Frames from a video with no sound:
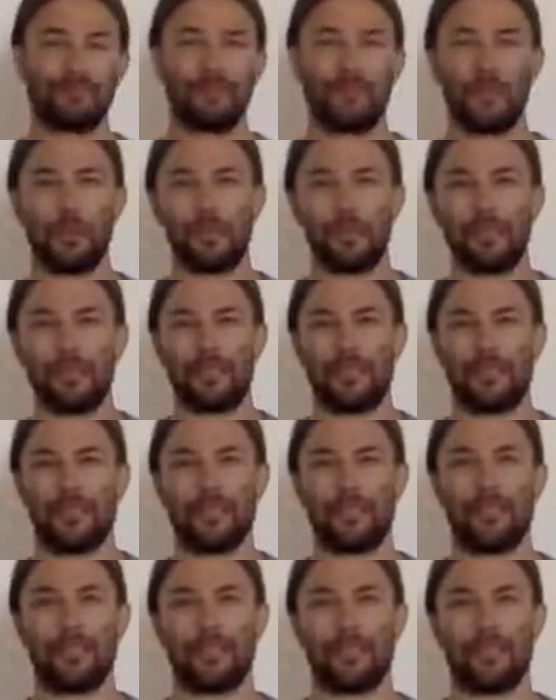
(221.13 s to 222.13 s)
nobody's going to
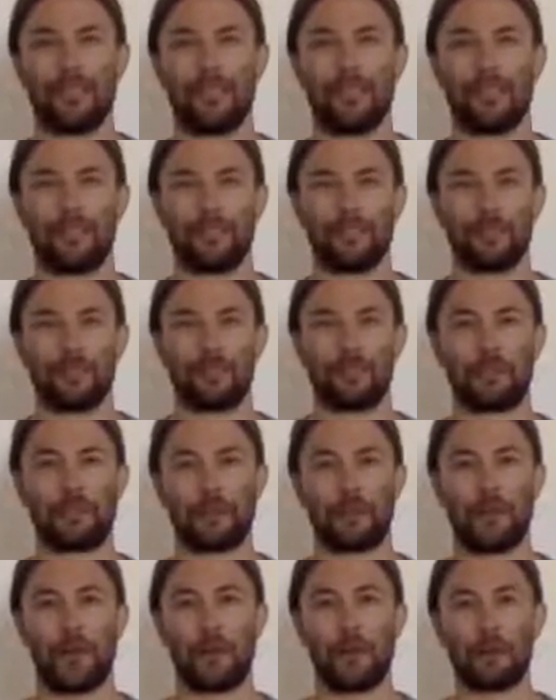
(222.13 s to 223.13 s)
set a clock for
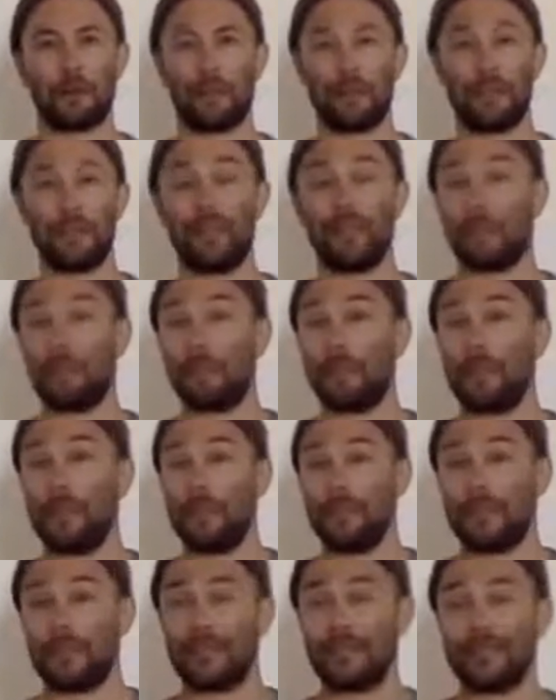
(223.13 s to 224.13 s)
24 hours and 11
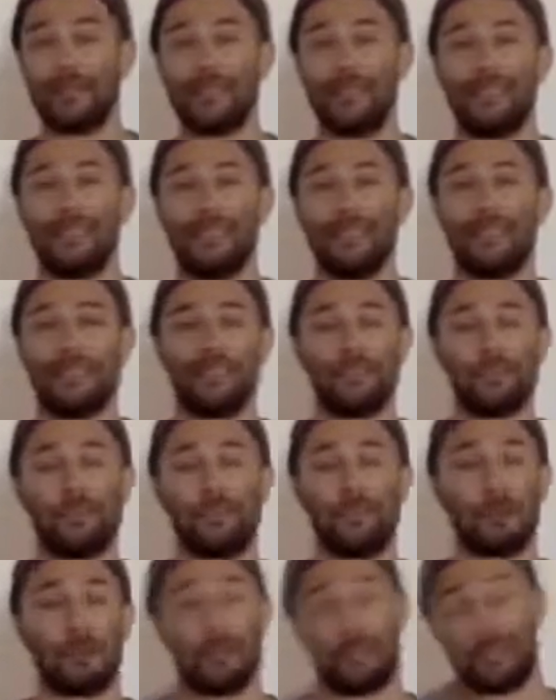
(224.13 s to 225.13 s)
minutes.
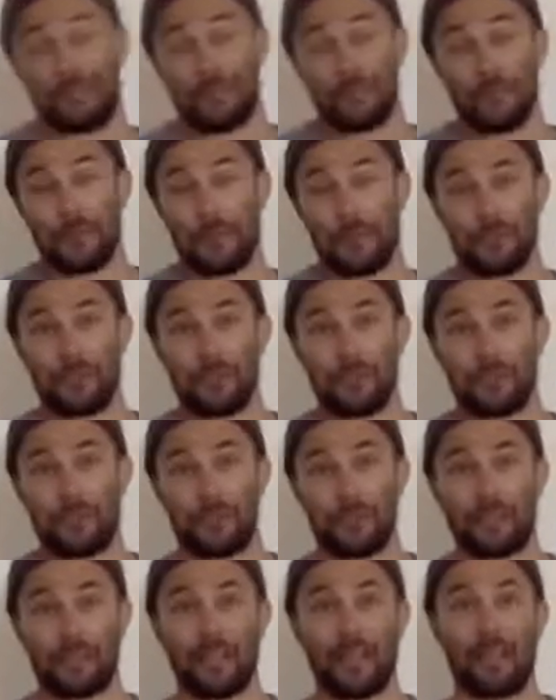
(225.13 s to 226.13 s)
What we do is we
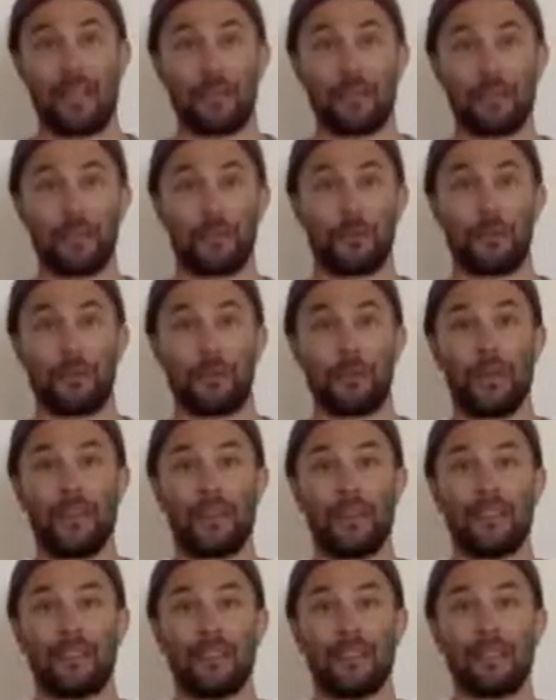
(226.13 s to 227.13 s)
just kind of
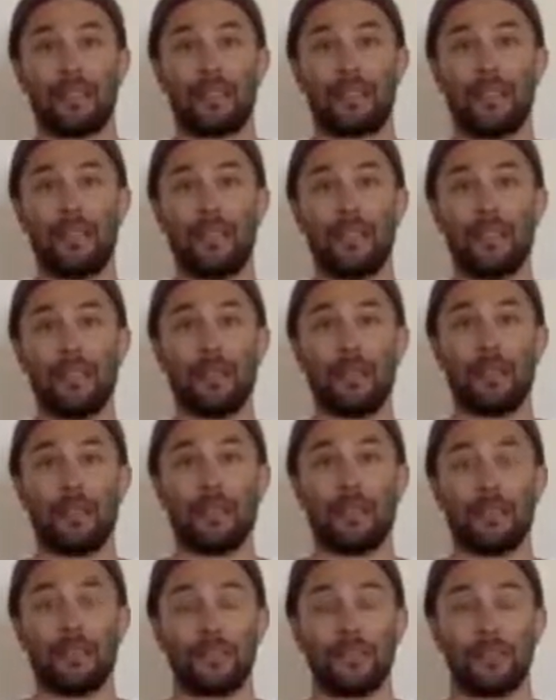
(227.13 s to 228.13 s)
create this great
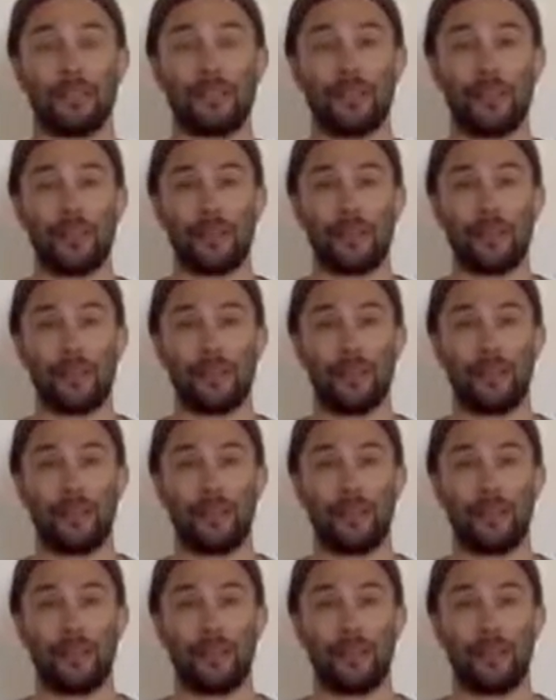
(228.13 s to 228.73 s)
equalizer every now